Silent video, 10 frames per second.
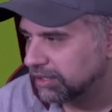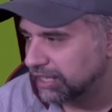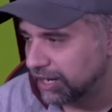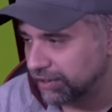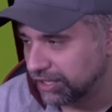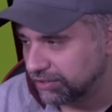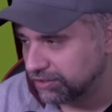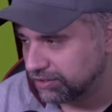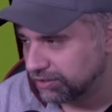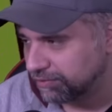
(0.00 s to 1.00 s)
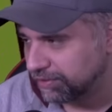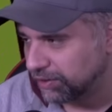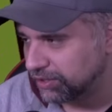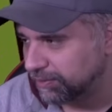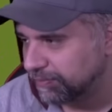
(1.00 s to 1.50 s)
There he is.
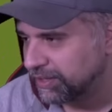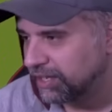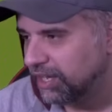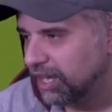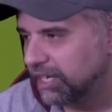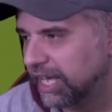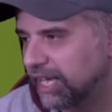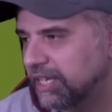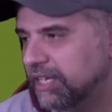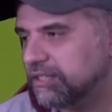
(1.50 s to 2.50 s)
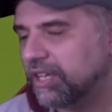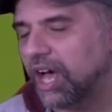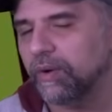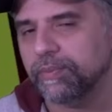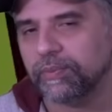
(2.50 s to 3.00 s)
Found him. Okay, so
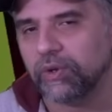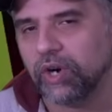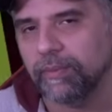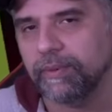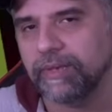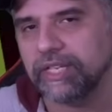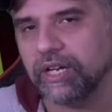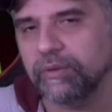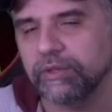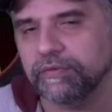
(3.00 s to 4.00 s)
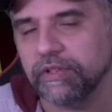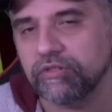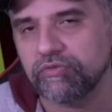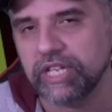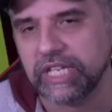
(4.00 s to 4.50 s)
I would probably go with
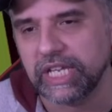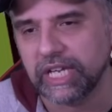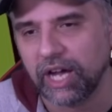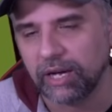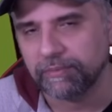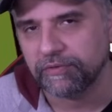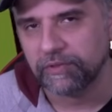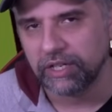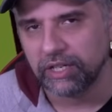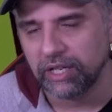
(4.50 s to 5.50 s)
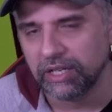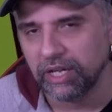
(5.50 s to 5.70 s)
Origi up front.